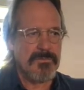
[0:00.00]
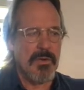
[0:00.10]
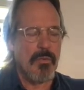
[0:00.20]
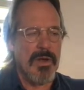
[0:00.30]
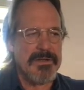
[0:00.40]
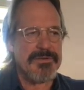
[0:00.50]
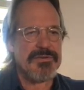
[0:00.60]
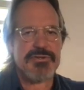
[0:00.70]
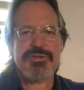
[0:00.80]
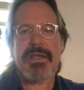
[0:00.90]
wanted to
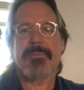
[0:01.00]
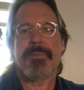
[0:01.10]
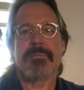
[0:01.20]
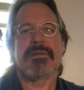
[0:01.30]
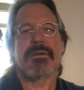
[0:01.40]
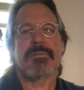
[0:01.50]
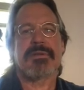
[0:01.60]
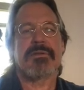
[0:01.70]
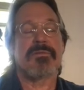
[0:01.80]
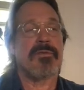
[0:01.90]
shape public
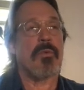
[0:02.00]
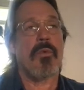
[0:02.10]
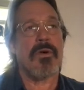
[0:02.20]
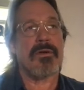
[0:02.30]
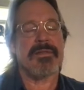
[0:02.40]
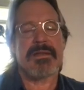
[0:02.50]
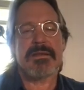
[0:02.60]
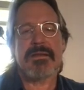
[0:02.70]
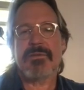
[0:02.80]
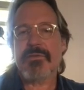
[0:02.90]
opinion for war. They
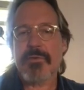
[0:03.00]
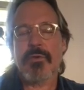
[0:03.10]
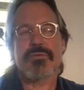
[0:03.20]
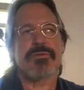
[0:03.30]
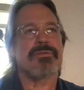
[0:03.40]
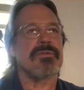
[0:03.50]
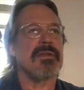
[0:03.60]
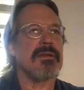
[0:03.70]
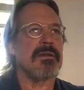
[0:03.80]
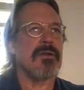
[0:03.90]
needed soldiers.
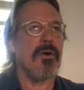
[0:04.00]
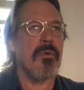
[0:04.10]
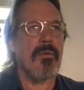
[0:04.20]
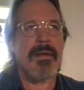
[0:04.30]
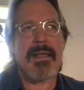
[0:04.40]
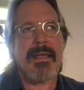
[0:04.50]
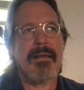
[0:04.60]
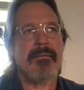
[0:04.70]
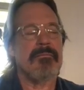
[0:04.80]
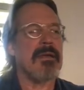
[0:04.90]
They didn't know
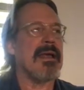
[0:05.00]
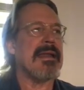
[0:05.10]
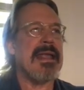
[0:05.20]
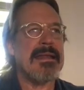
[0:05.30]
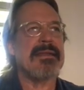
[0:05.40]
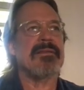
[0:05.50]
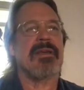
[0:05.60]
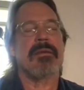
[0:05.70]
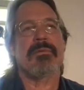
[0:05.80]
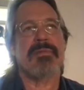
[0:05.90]
at any
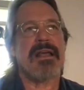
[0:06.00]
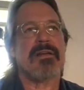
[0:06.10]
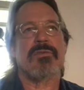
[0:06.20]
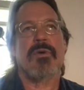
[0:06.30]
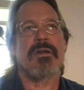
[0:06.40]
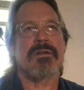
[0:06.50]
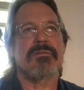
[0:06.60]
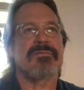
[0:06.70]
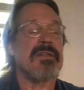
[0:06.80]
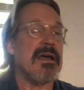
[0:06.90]
time a black swan
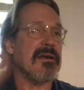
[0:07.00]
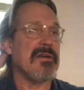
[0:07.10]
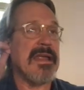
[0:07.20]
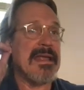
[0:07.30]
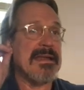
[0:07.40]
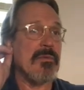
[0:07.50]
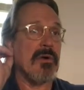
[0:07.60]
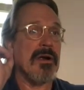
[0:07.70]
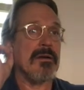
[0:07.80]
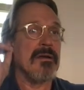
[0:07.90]
could fly out of
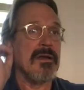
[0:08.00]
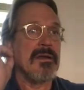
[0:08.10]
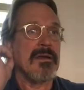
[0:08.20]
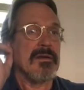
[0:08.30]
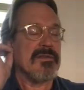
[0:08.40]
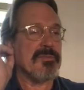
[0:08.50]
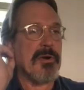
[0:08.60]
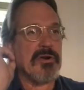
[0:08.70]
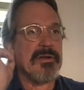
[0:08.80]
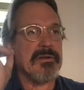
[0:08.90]
anywhere.
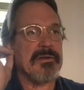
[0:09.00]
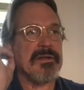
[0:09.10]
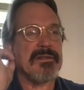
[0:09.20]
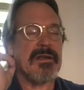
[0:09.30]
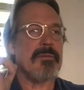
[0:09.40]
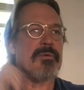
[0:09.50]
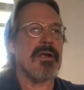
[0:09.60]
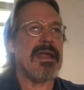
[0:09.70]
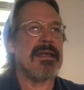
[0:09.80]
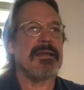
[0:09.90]
Sparta could get the upper
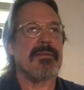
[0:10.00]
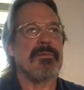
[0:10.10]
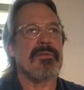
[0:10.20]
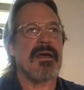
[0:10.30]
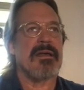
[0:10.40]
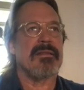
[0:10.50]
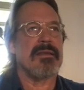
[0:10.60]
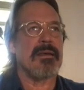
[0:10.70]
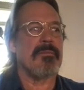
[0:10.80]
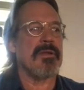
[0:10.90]
hand on, on
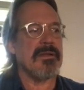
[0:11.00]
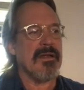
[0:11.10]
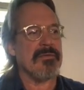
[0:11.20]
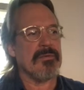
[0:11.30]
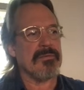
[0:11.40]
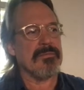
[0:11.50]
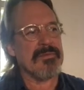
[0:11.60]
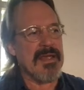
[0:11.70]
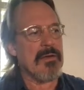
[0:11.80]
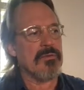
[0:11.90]
them, another
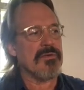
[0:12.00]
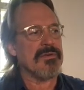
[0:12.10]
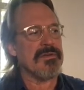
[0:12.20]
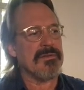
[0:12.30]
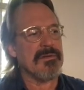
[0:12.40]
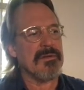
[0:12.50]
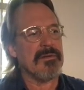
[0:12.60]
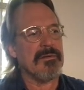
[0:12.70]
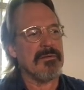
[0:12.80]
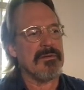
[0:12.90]
town could de
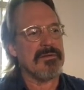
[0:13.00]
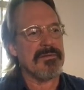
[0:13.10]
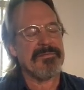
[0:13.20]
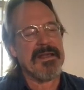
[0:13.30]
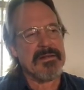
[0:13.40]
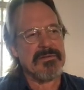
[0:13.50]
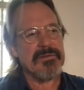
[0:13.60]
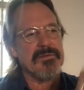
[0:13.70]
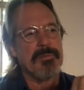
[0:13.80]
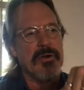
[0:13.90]
uh, uh, defect to
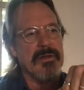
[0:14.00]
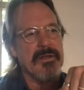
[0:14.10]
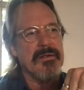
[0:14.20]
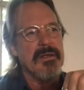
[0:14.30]
Sparta,